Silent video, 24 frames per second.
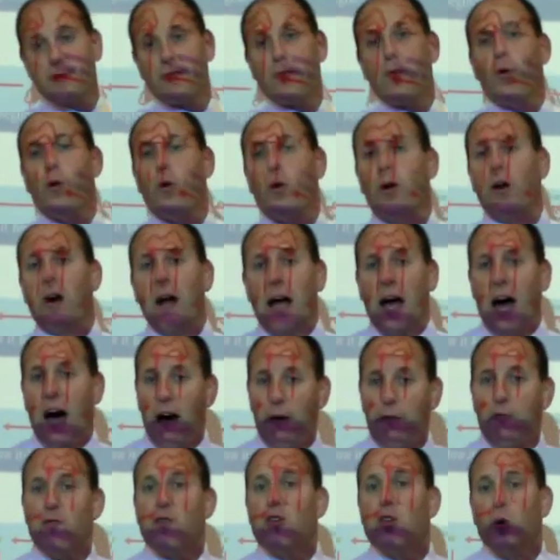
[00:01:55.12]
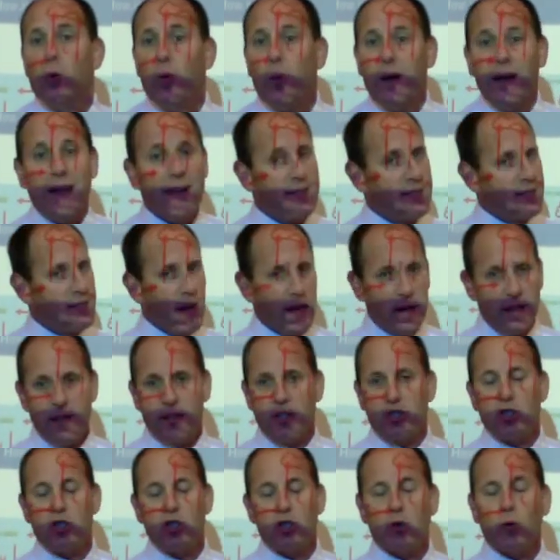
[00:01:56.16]
for a few weeks. Not an
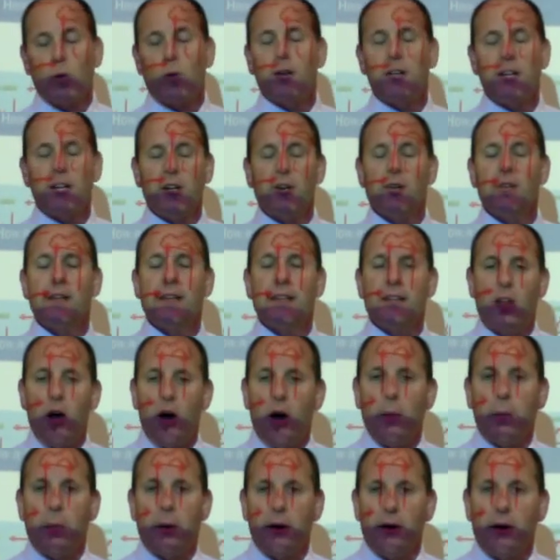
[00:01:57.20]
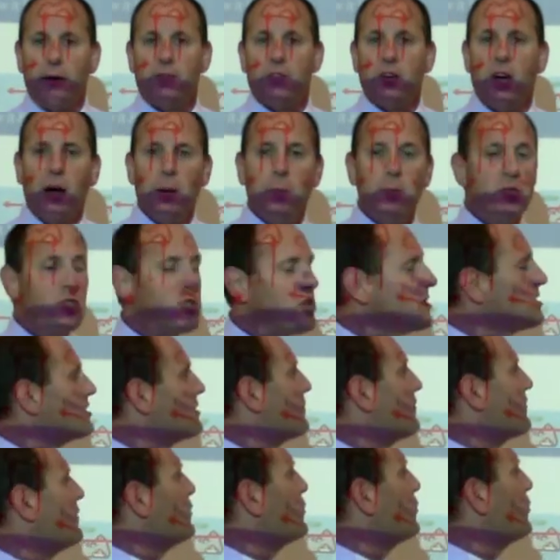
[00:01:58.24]
extraordinarily long period of time, just a
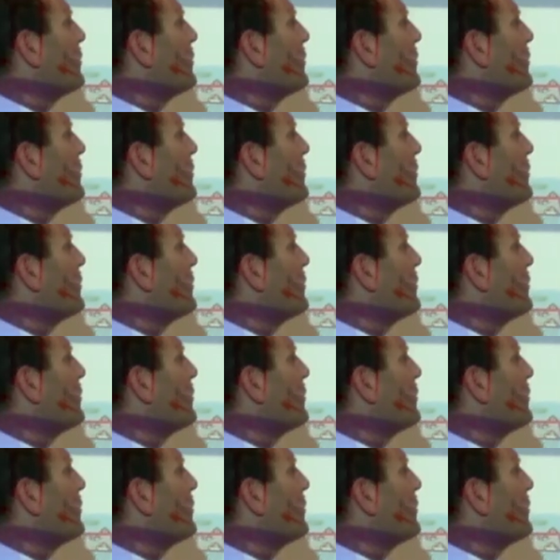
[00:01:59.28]
few